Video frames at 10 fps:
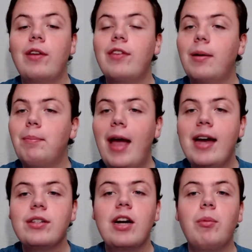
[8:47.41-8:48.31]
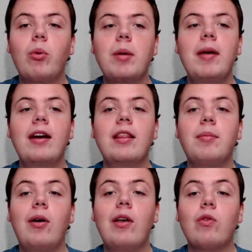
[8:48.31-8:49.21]
They've done a bad job rebounding the
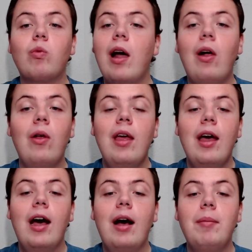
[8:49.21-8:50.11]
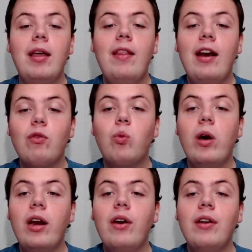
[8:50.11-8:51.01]
ball as well, and that is
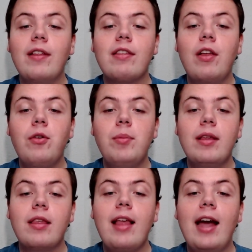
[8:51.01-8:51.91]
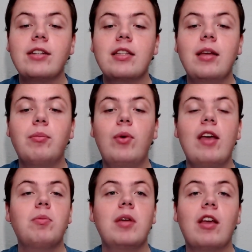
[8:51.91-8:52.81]
one area that Southern Miss has actually
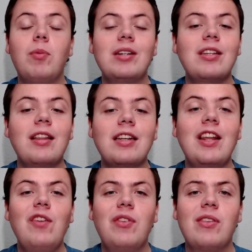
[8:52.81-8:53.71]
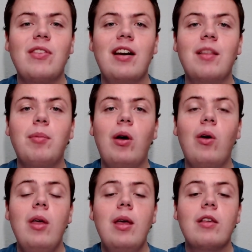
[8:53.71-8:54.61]
impressed me, especially on the defensive side of the
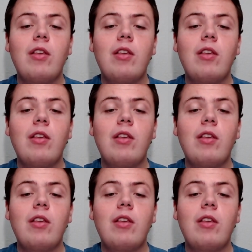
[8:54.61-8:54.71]
ball.